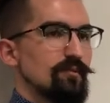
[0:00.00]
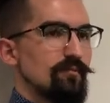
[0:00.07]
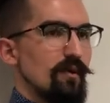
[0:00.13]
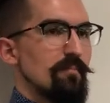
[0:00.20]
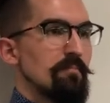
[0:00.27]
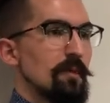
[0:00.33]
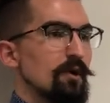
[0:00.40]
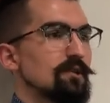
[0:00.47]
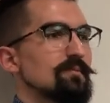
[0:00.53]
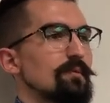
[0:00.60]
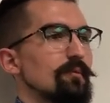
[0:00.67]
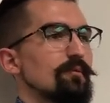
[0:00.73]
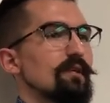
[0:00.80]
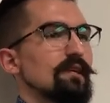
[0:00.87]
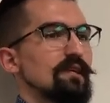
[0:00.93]
but most
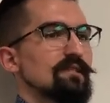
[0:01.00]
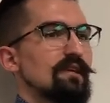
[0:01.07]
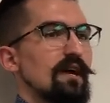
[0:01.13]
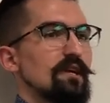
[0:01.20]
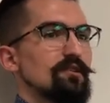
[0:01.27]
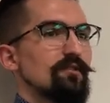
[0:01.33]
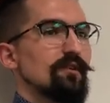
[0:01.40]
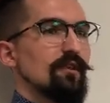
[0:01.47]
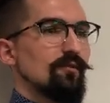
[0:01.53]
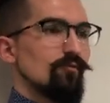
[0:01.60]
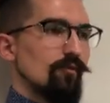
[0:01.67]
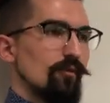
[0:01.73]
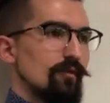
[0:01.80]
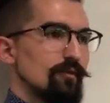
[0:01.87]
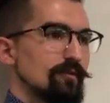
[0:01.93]
people think it's actually getting
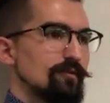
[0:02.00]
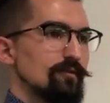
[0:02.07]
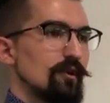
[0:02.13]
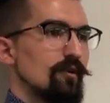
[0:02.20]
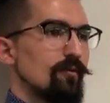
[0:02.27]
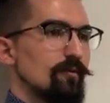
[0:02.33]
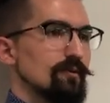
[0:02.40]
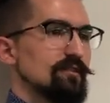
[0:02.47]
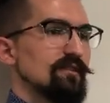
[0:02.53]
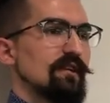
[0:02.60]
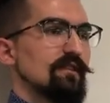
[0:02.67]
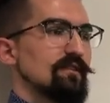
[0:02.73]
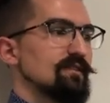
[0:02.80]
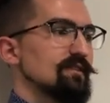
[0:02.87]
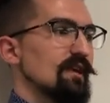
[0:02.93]
worse or
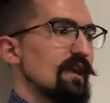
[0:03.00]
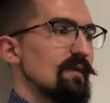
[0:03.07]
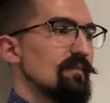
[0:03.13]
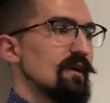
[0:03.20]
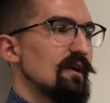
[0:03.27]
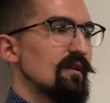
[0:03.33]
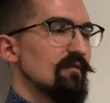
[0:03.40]
staying the same.